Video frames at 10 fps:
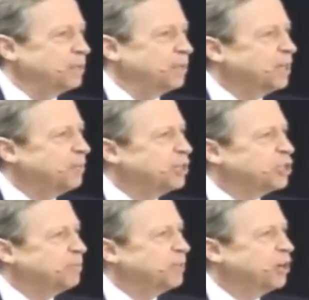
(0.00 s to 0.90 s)
that talk
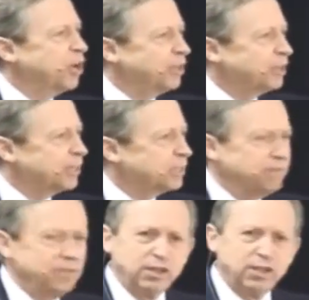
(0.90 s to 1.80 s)
about something called
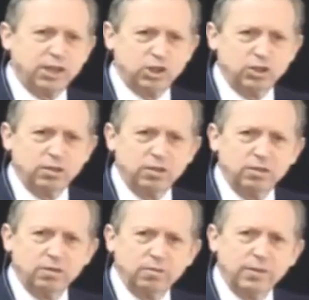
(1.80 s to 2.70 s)
elective induction.